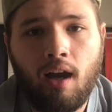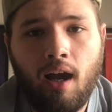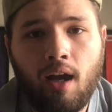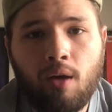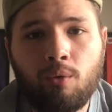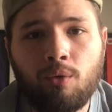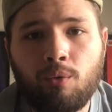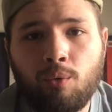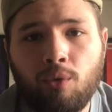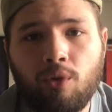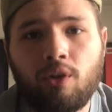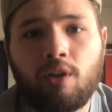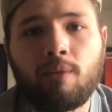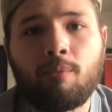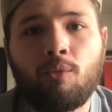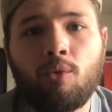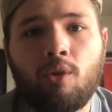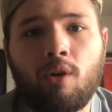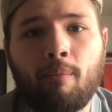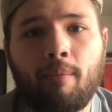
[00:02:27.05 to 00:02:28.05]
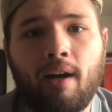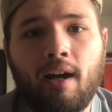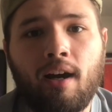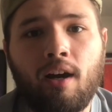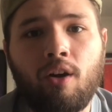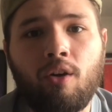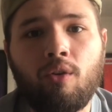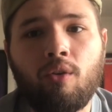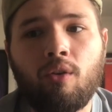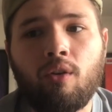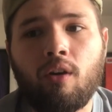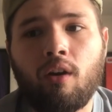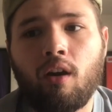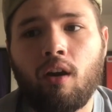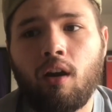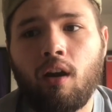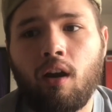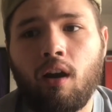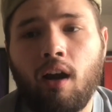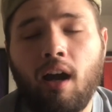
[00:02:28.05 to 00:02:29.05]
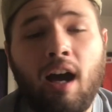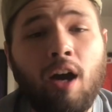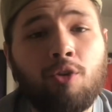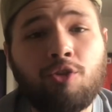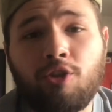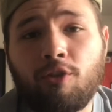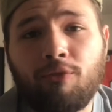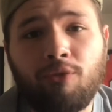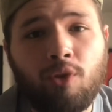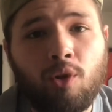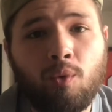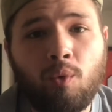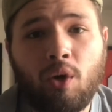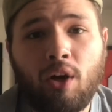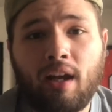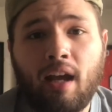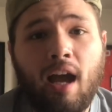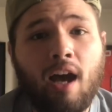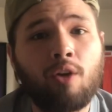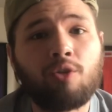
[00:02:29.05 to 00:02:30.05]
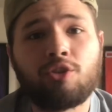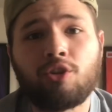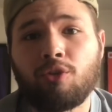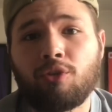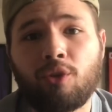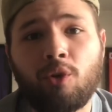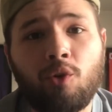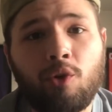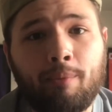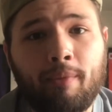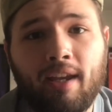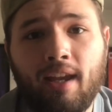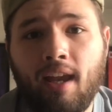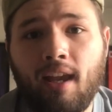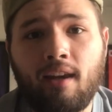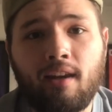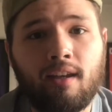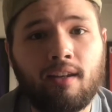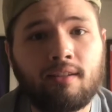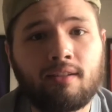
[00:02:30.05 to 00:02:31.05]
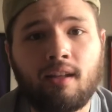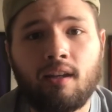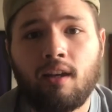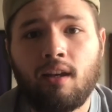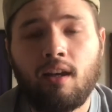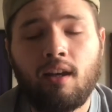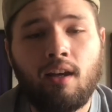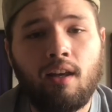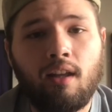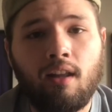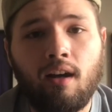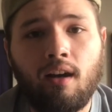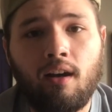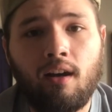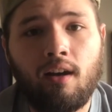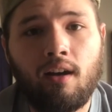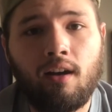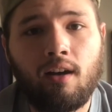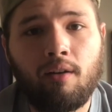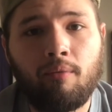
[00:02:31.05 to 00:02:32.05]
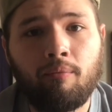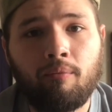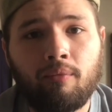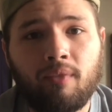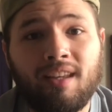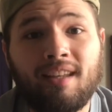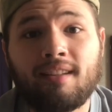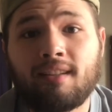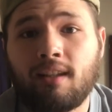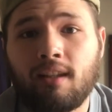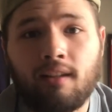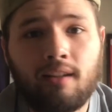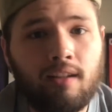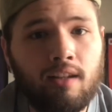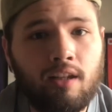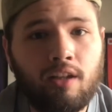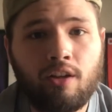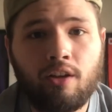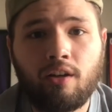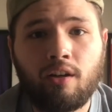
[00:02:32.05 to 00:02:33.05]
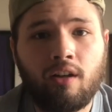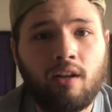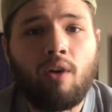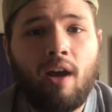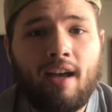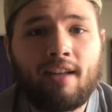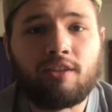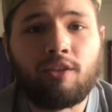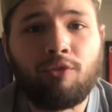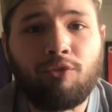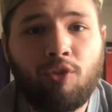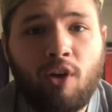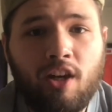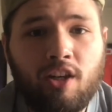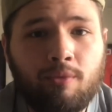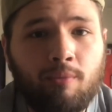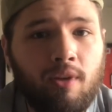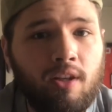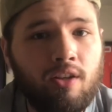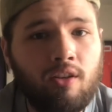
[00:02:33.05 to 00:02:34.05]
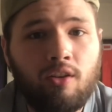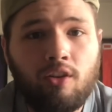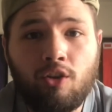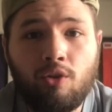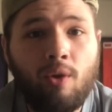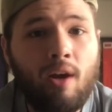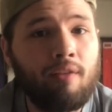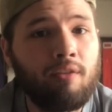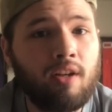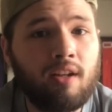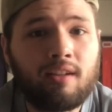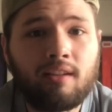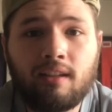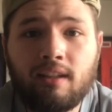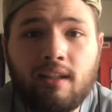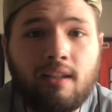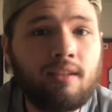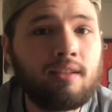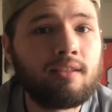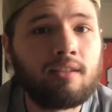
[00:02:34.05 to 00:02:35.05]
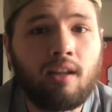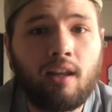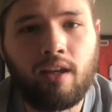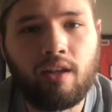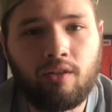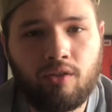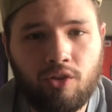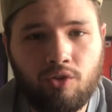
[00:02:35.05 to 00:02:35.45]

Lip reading: I would worry more about how's your footwork, how's your throwing mechanics. Is he a leader? As a freshman, you have a clean slate.